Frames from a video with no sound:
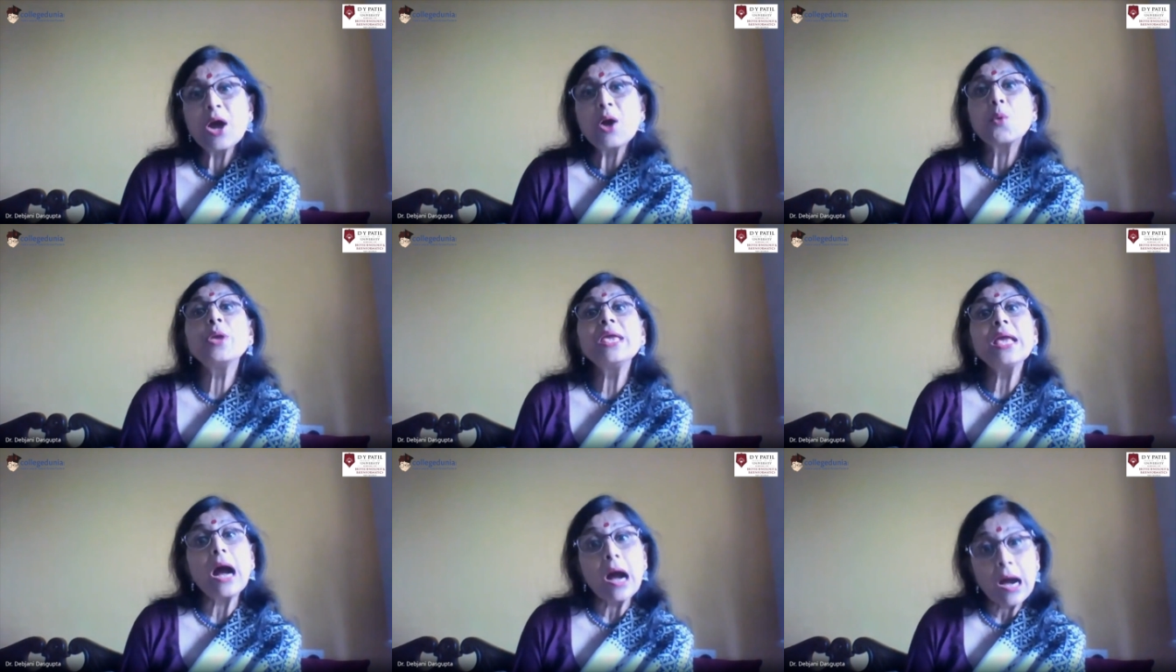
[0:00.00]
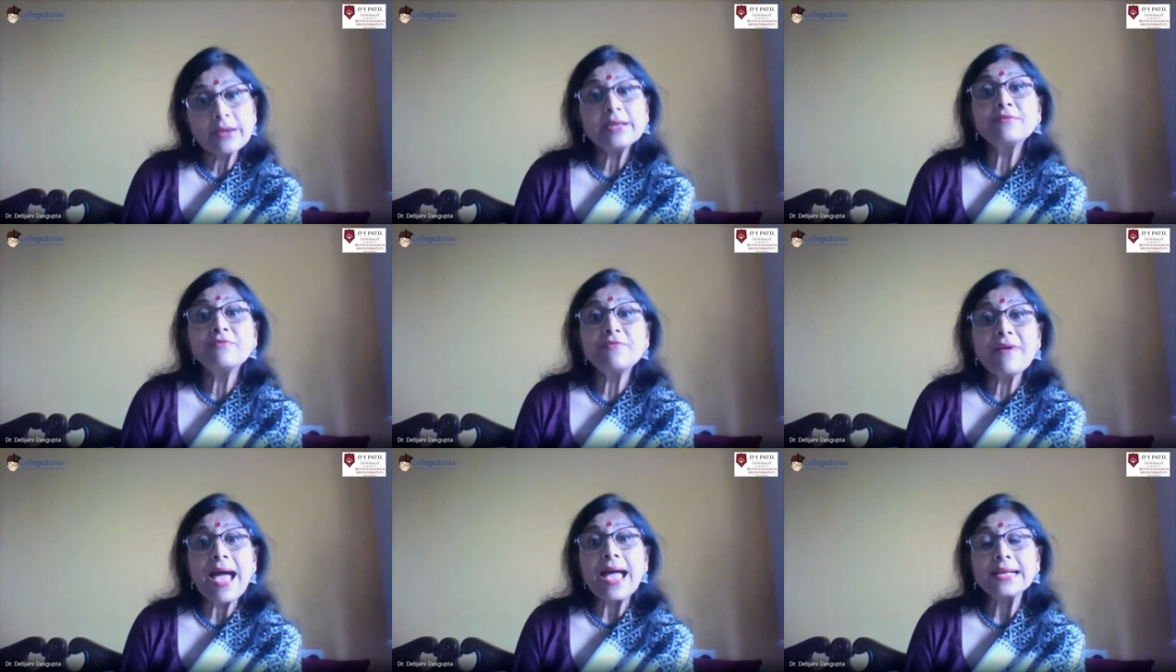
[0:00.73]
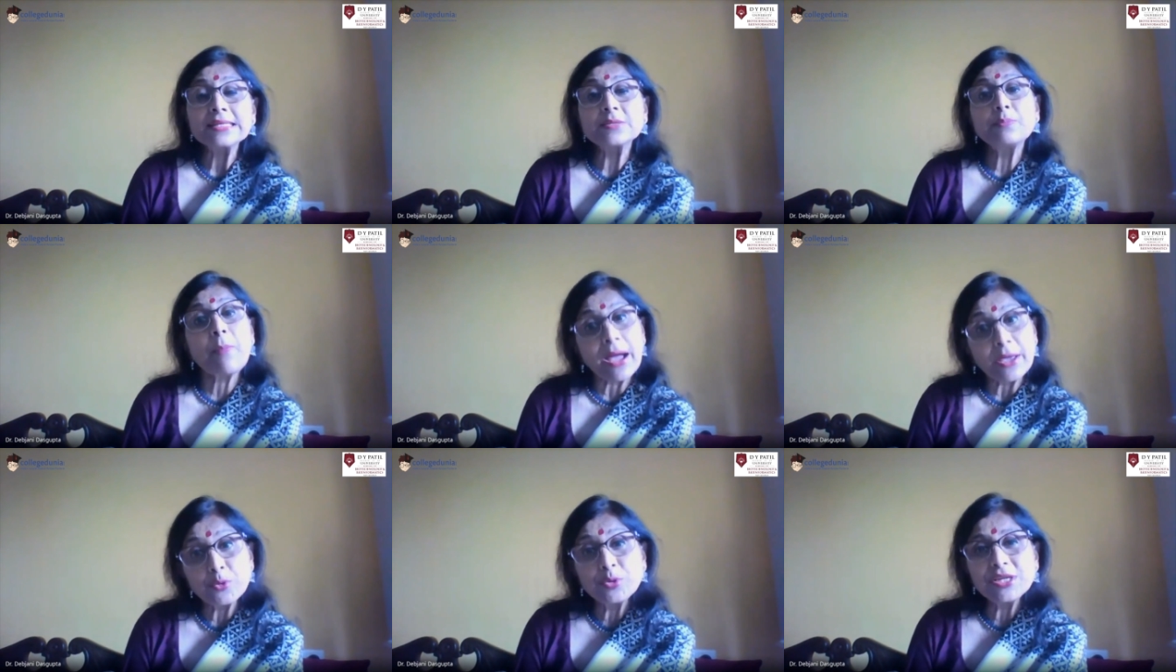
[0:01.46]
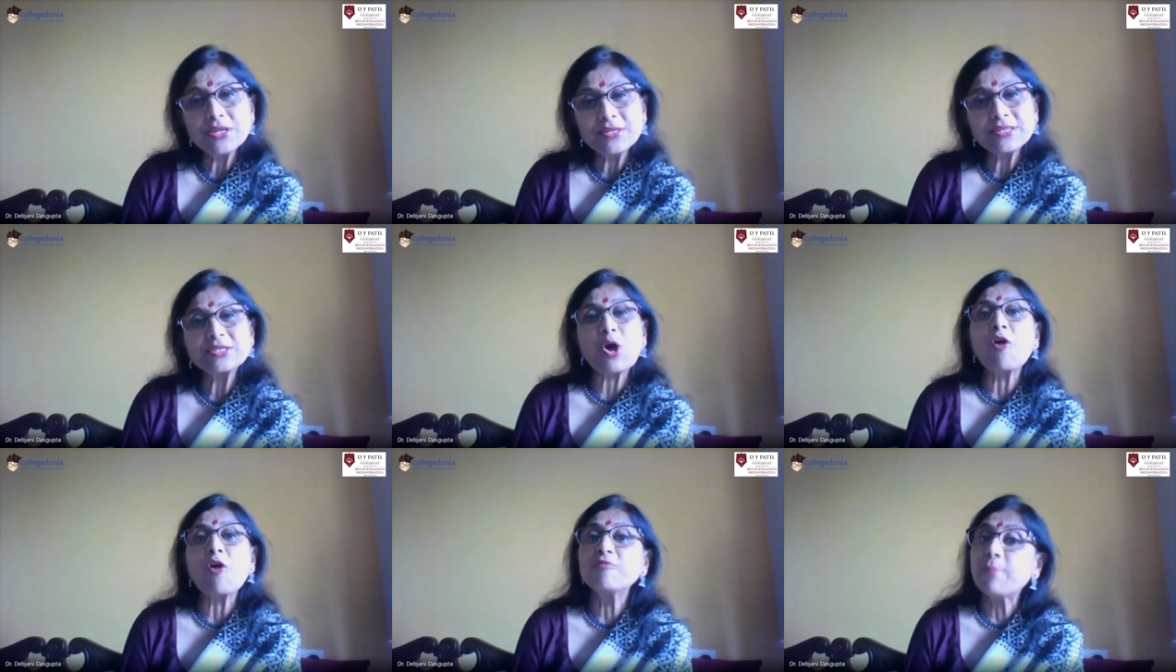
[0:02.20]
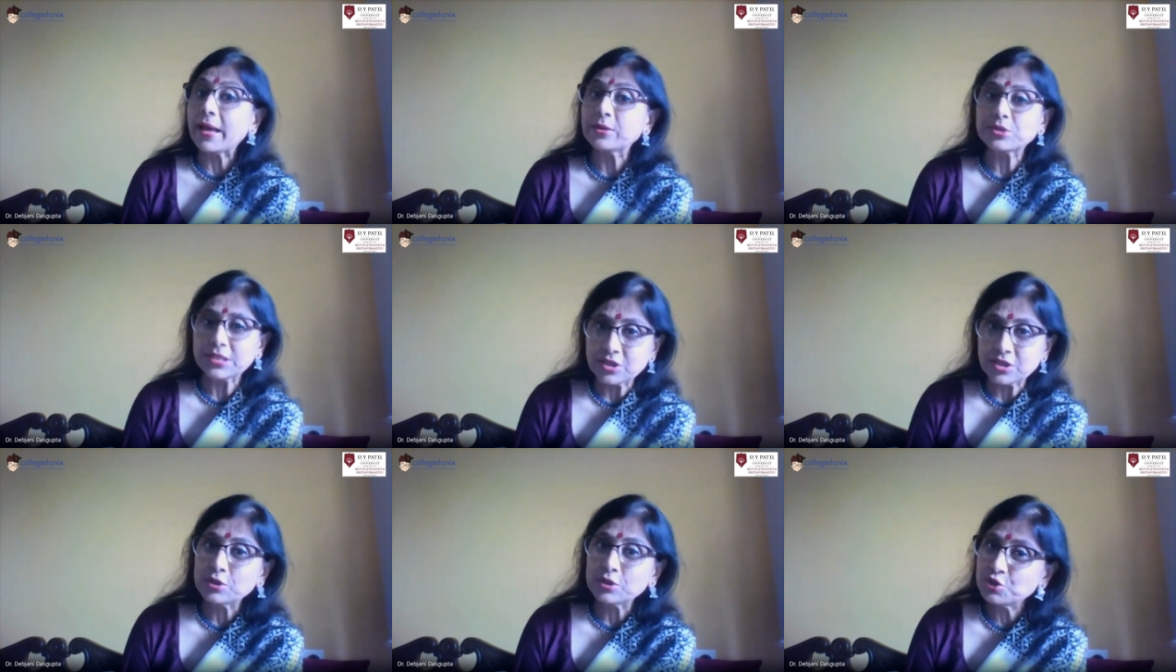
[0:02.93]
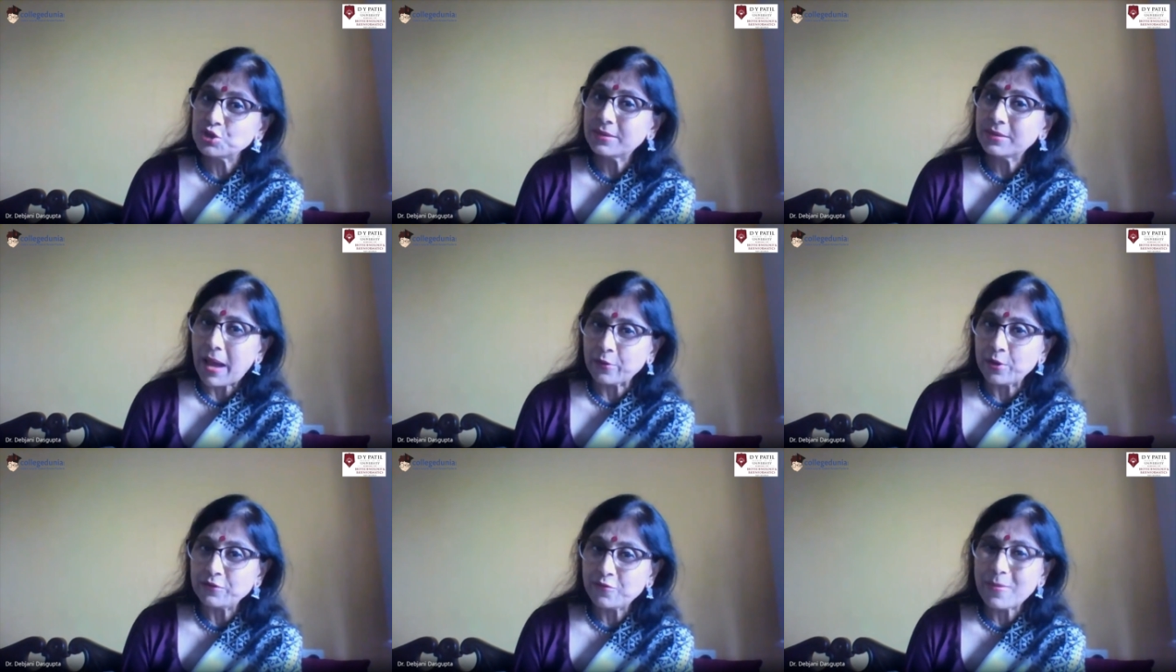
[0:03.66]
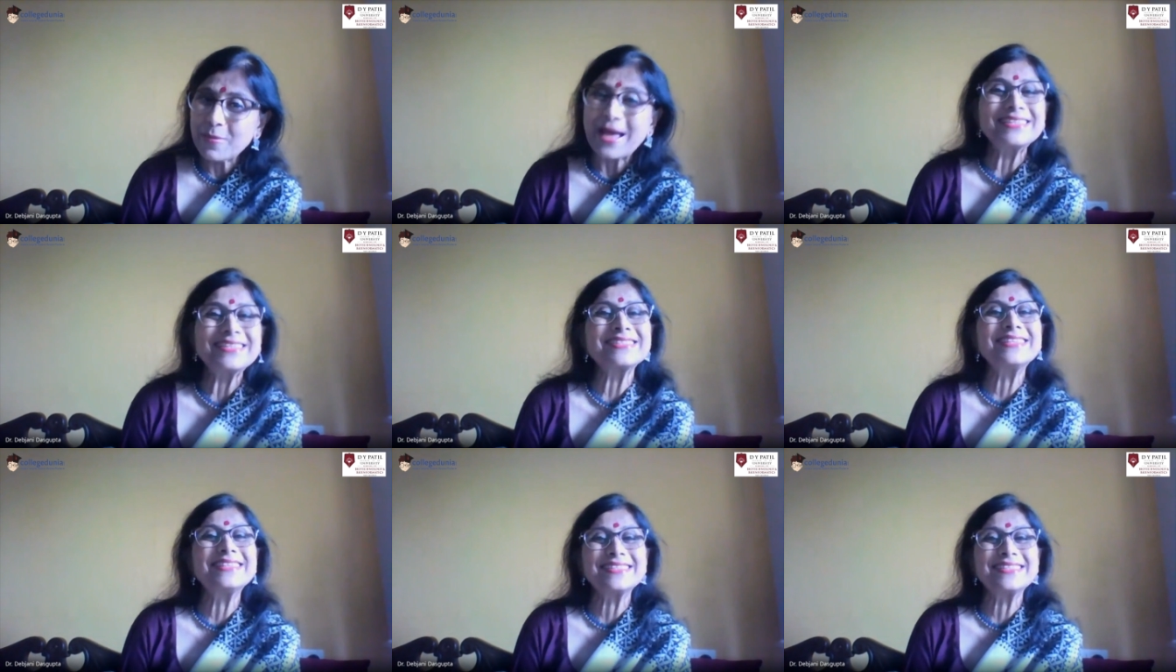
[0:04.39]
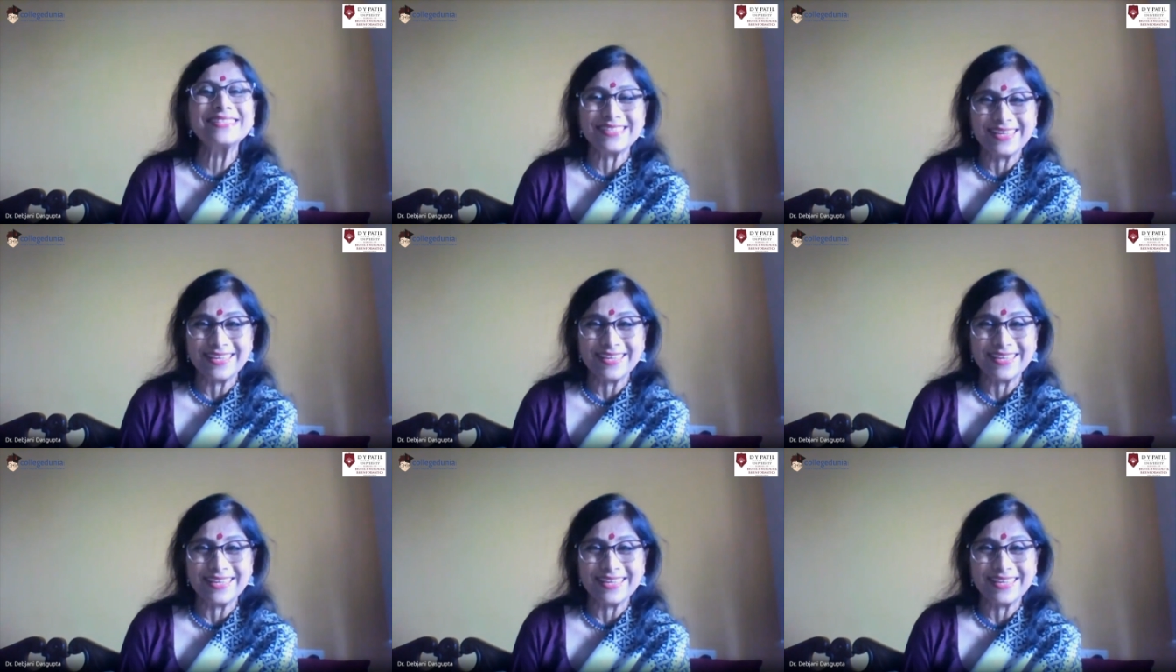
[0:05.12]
We are, in fact, pioneers of biotechnology and bioinformatics in the city.